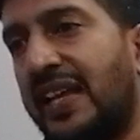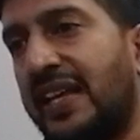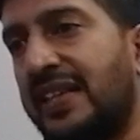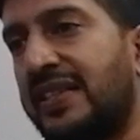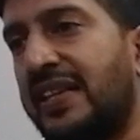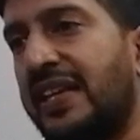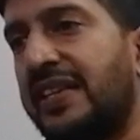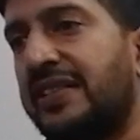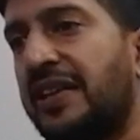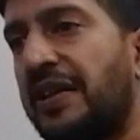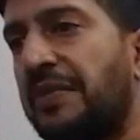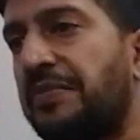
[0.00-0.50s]

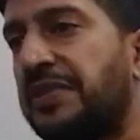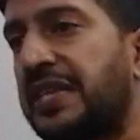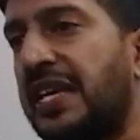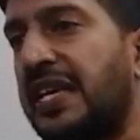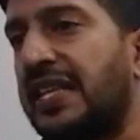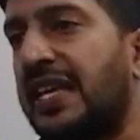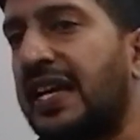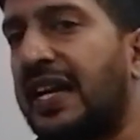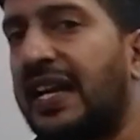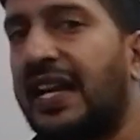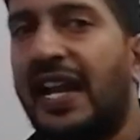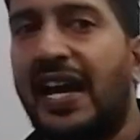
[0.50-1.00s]
Like, that's what I'm
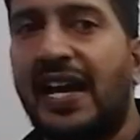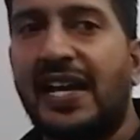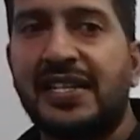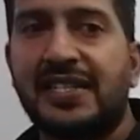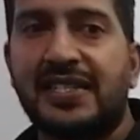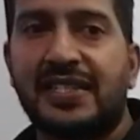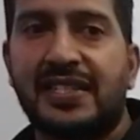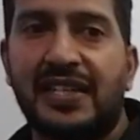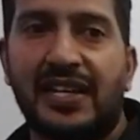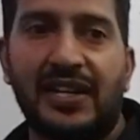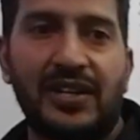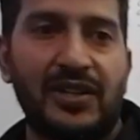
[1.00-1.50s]
saying. The
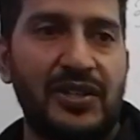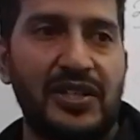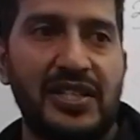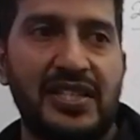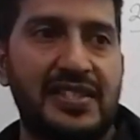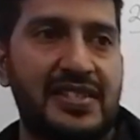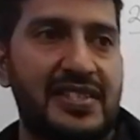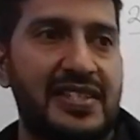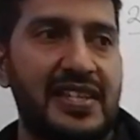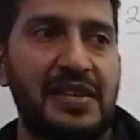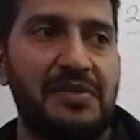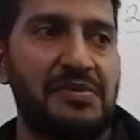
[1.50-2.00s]
glass now,
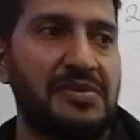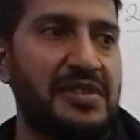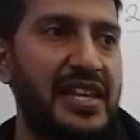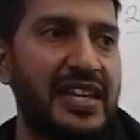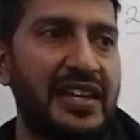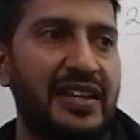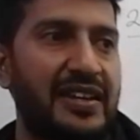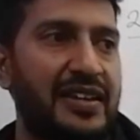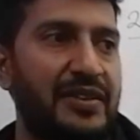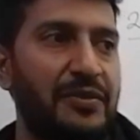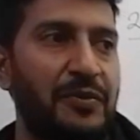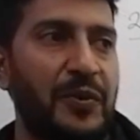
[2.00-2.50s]
it seems
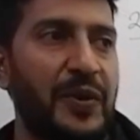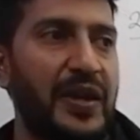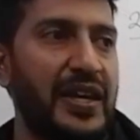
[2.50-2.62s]
like yeah.